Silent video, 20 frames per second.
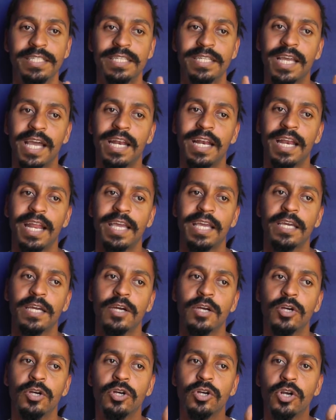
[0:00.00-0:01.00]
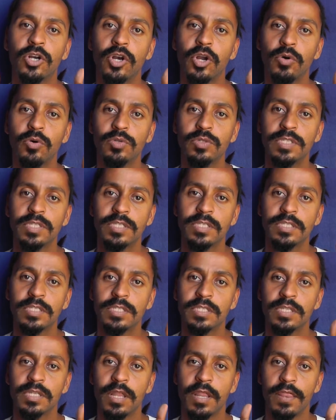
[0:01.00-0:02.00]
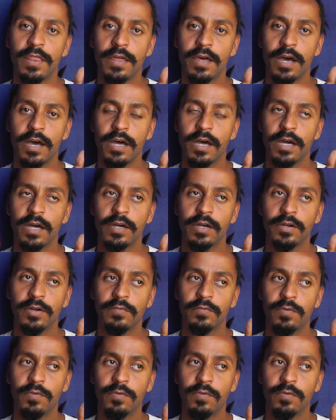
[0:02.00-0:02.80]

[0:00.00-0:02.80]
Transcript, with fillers: it kind of like closes the